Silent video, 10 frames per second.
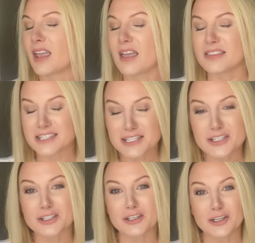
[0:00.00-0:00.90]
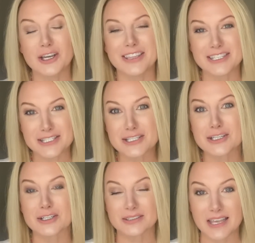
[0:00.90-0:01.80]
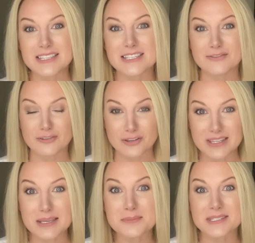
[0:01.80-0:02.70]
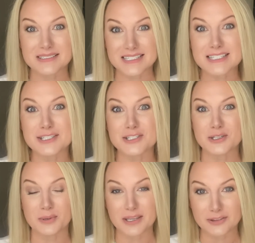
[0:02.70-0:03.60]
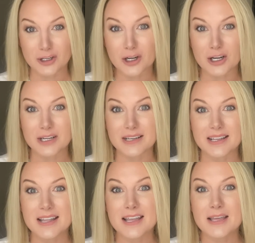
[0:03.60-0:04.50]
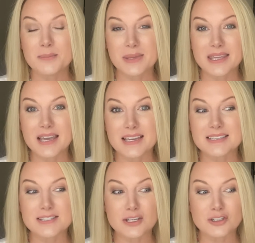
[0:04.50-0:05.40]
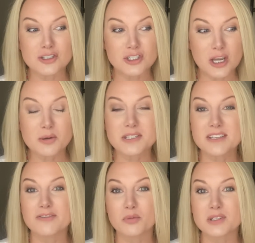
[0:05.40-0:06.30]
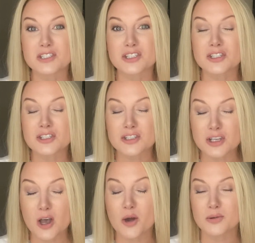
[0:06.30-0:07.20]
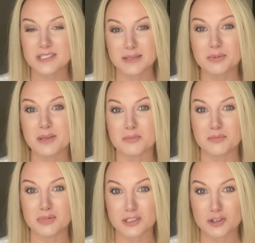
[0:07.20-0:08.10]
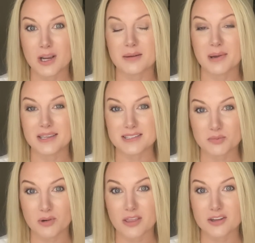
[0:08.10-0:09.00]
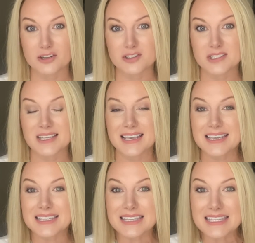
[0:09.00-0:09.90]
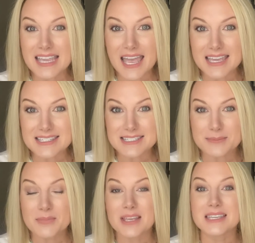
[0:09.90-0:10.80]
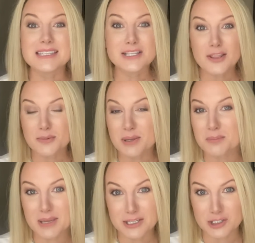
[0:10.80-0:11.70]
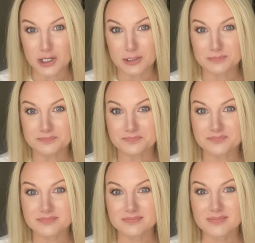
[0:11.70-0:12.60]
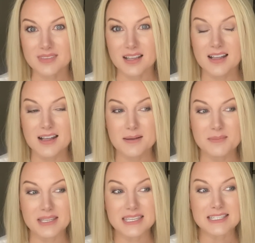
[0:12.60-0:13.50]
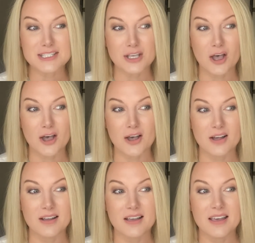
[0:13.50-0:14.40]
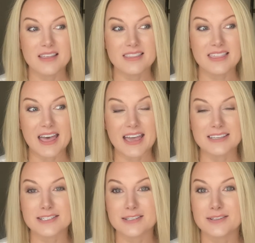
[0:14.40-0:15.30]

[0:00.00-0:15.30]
this is a good lesson for them to listen to and learn, because Joseph was so deeply betrayed by his brothers, yet he saw the big picture. He saw that